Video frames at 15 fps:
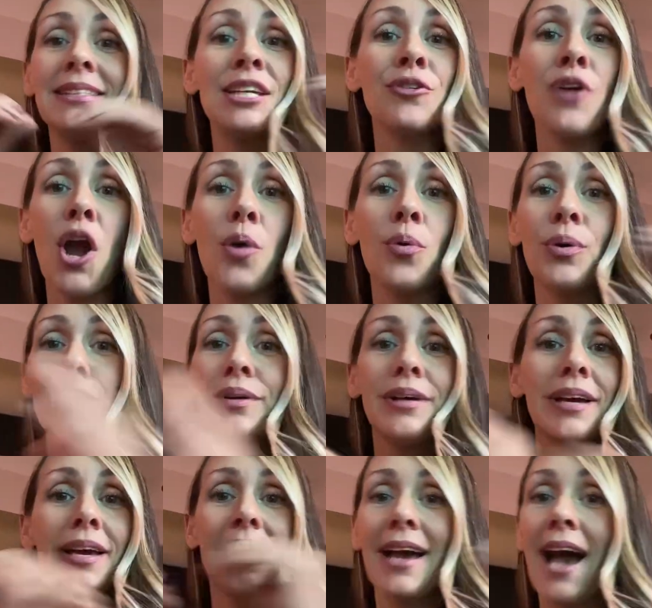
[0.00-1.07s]
Zero.
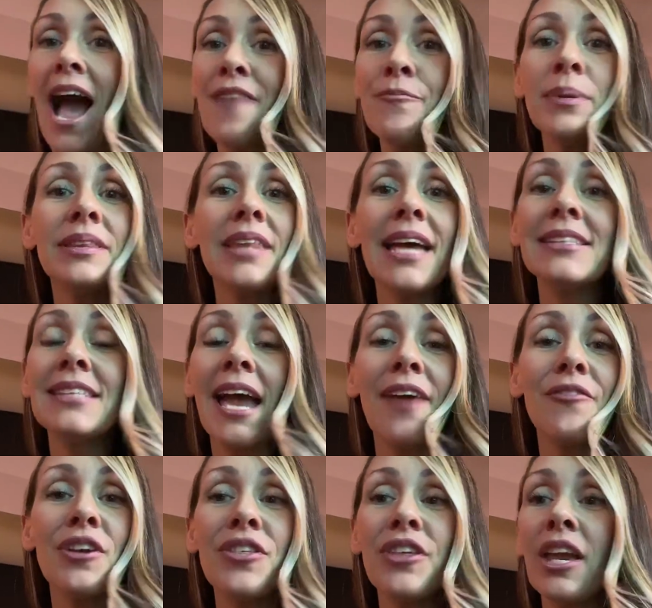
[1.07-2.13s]
I've been led
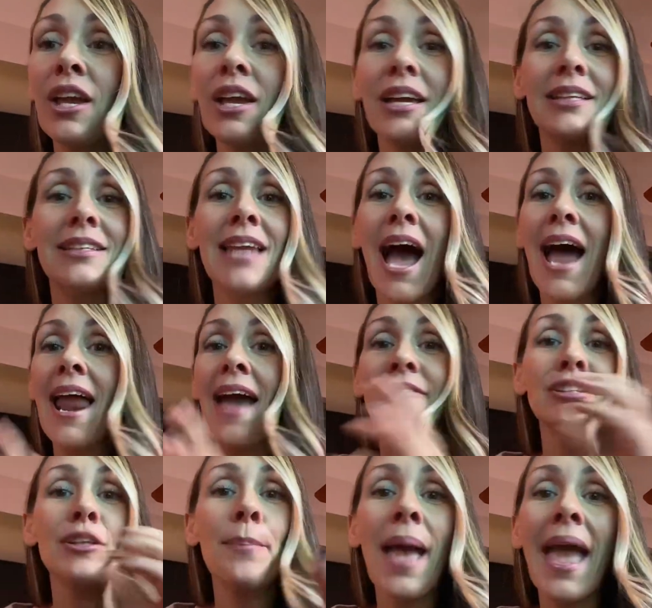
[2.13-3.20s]
to everything, not
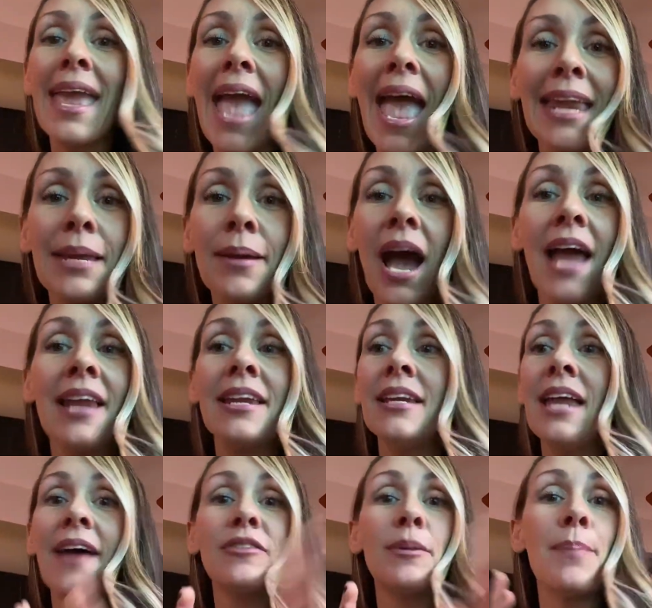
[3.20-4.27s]
having to pay I
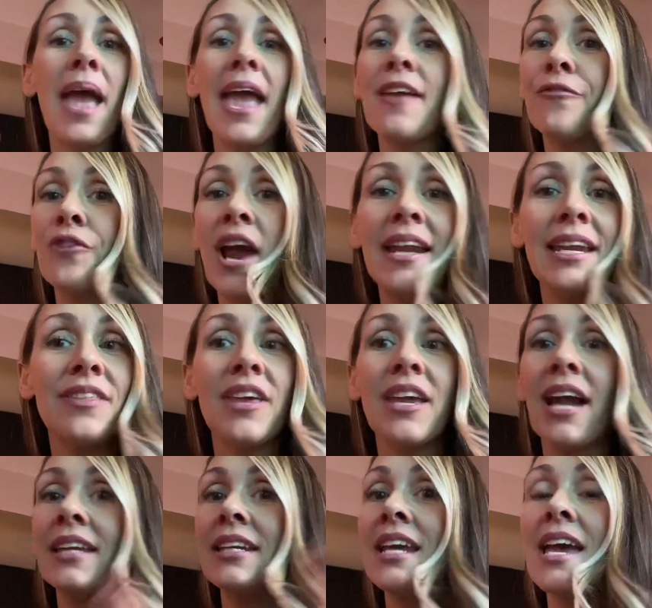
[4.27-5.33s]
didn't have to pay for
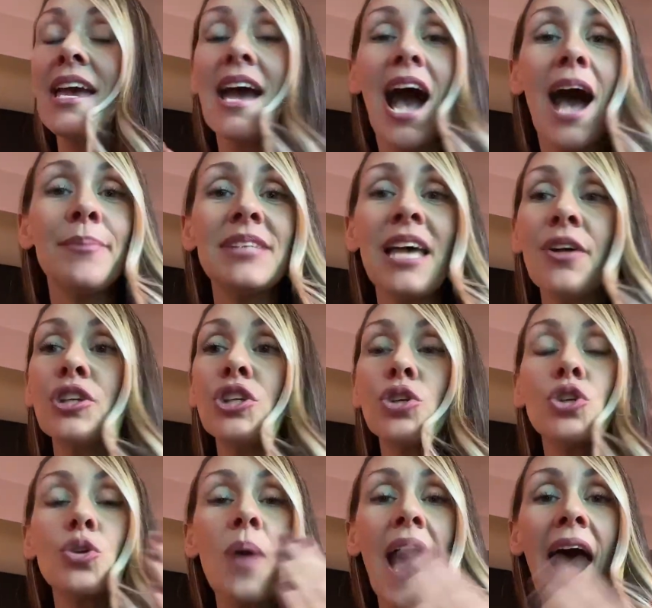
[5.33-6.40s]
anything. I'm telling
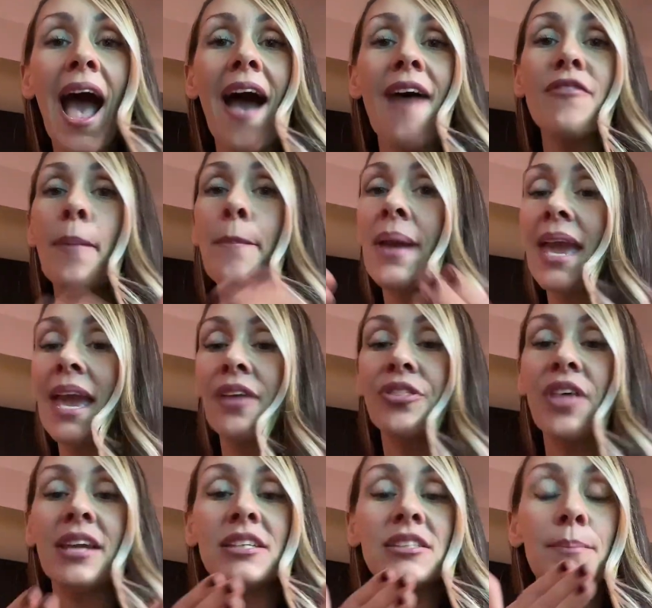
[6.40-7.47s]
you, you have a
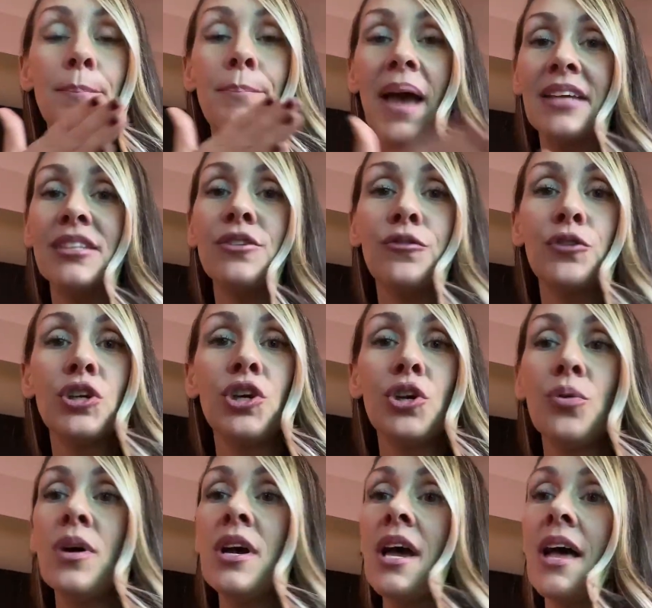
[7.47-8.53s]
path that is best for
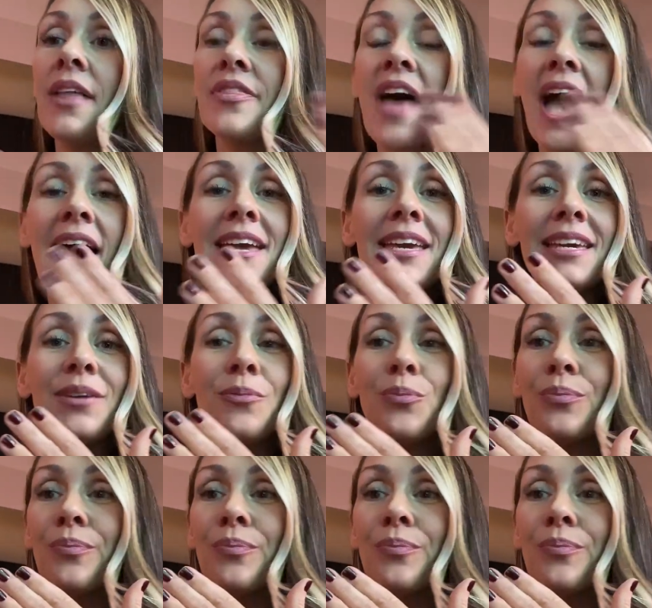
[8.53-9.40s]
you, that